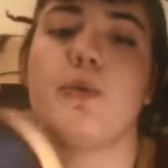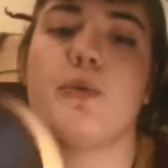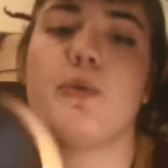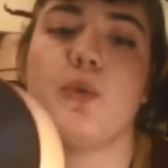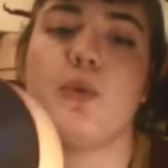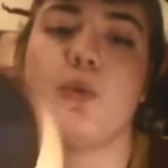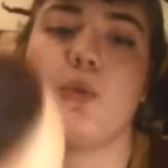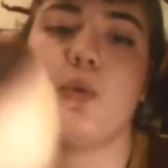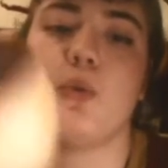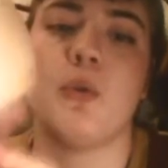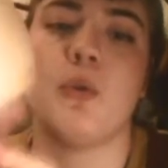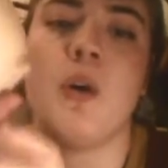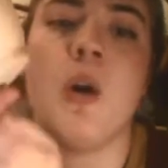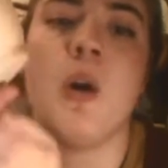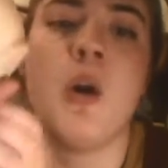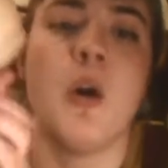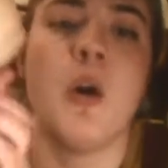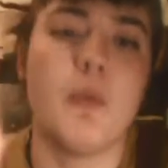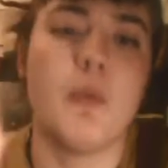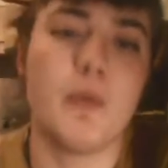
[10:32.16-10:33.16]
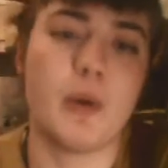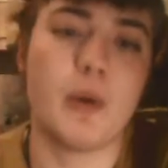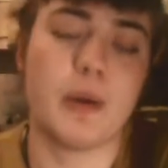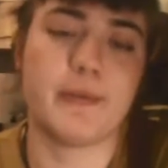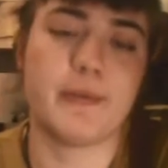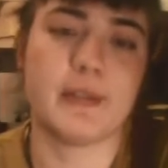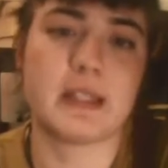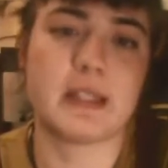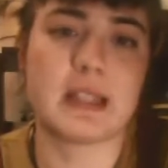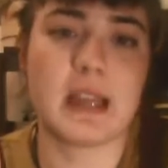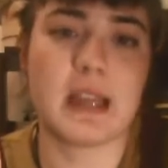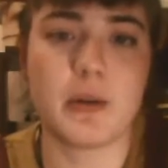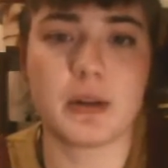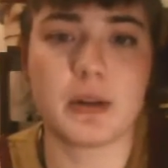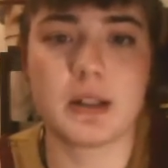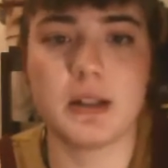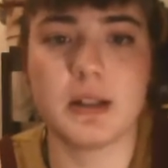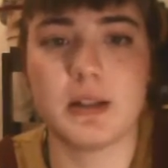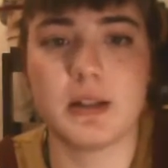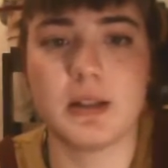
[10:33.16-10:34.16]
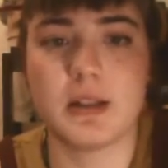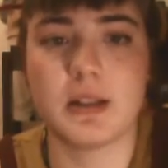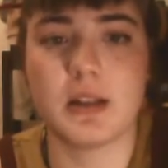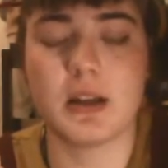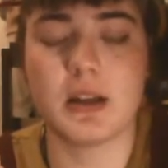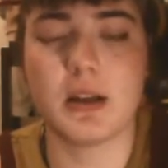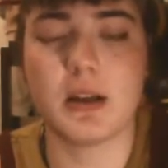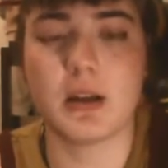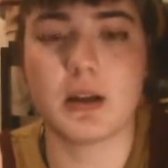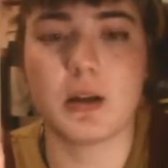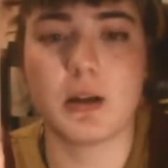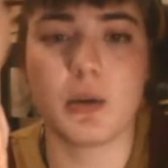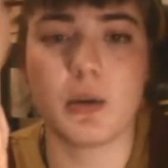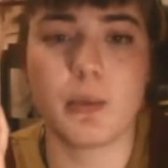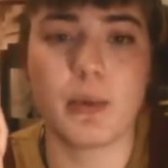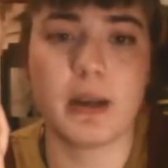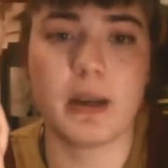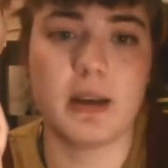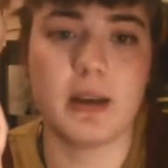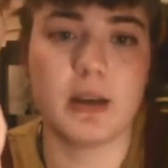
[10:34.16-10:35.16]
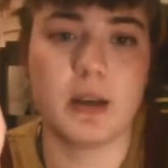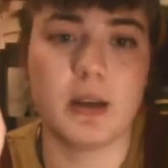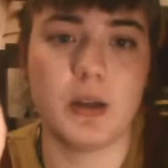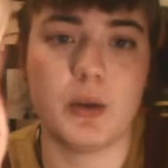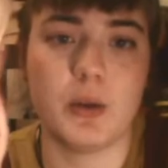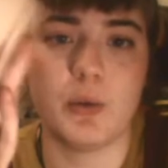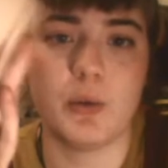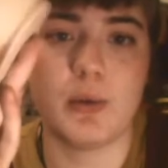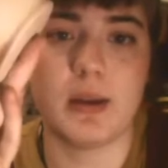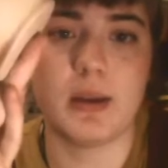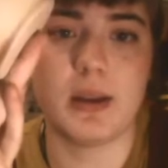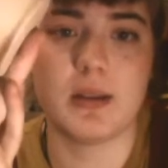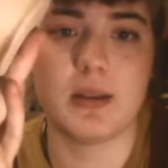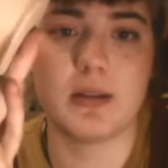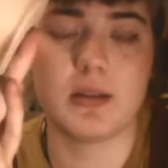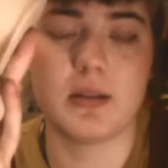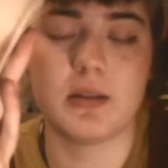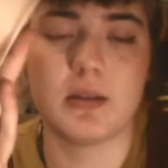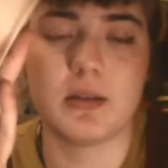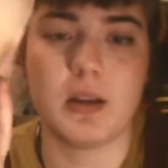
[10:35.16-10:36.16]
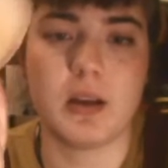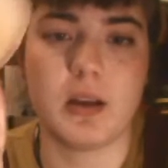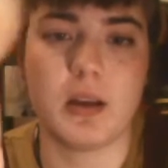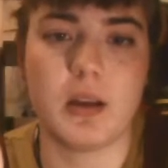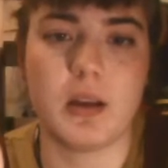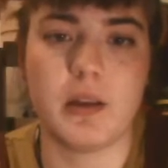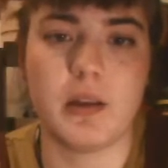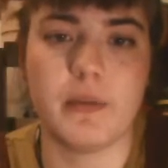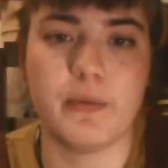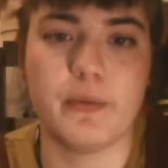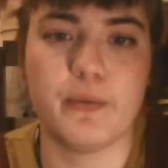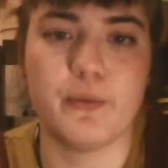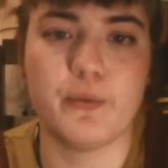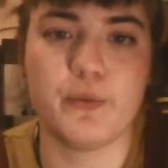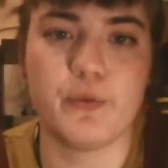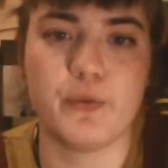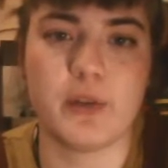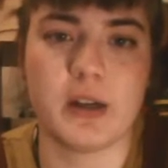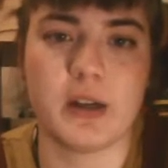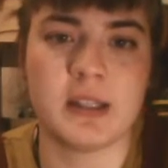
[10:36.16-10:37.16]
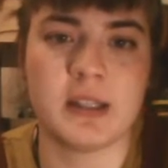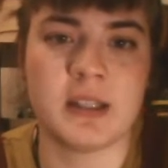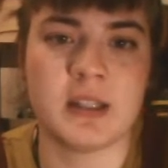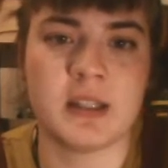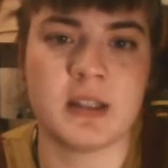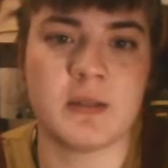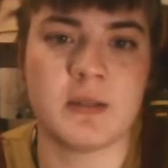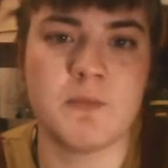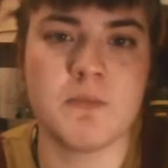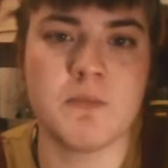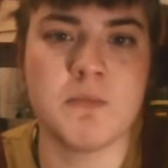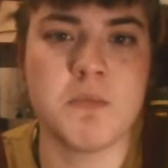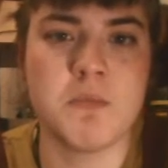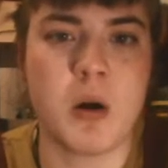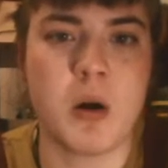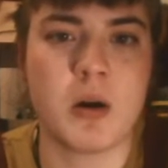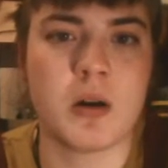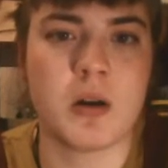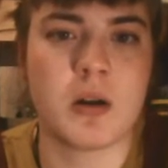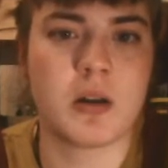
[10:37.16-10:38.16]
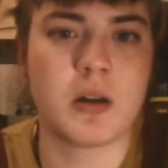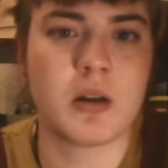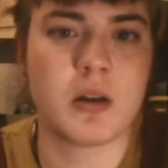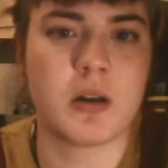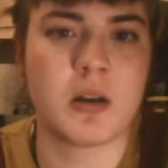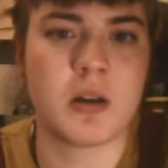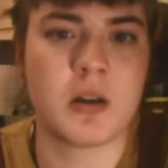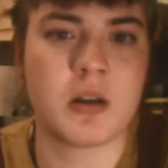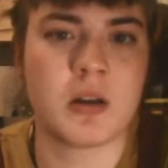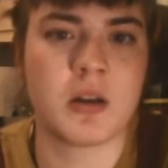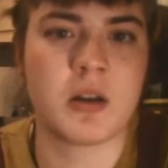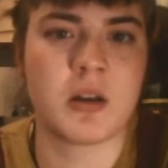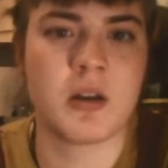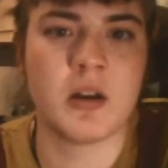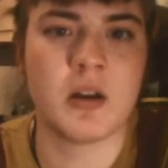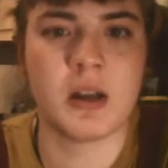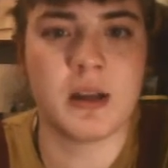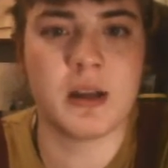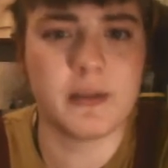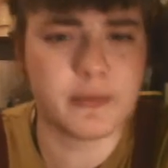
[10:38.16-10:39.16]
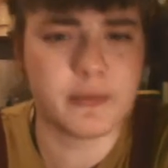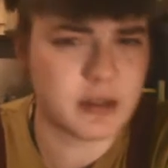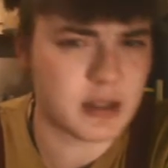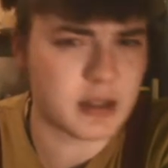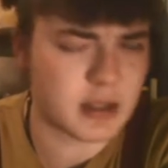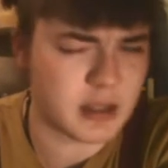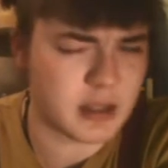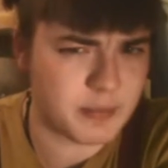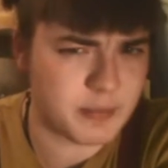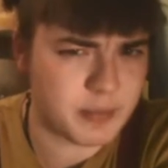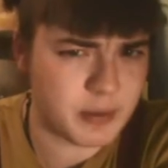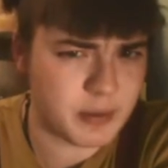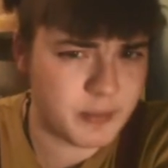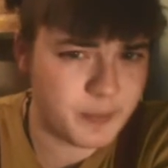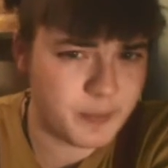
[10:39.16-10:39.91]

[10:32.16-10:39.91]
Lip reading: for one of his characters, Clodwyn, who is a fighting monk kind of type.